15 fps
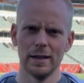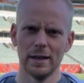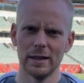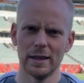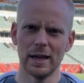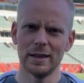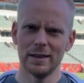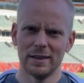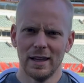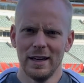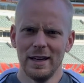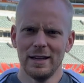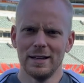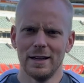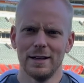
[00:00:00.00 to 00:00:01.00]
that they
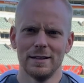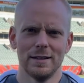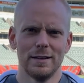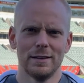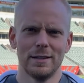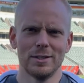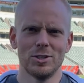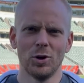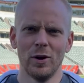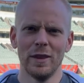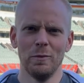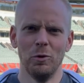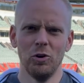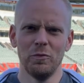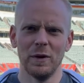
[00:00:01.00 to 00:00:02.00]
need to, to join the
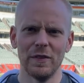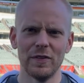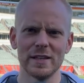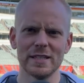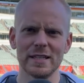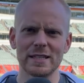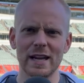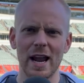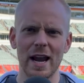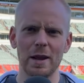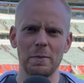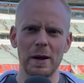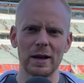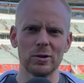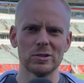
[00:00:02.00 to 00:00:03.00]
movement, the Cincinnati
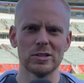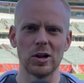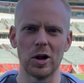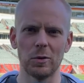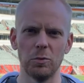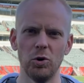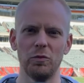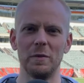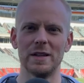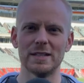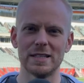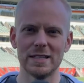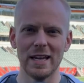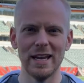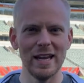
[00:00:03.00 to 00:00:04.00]
Bengals Talk Movement,
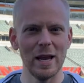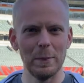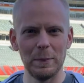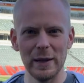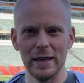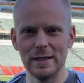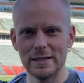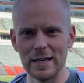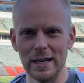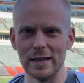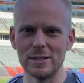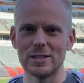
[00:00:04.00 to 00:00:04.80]
CBT.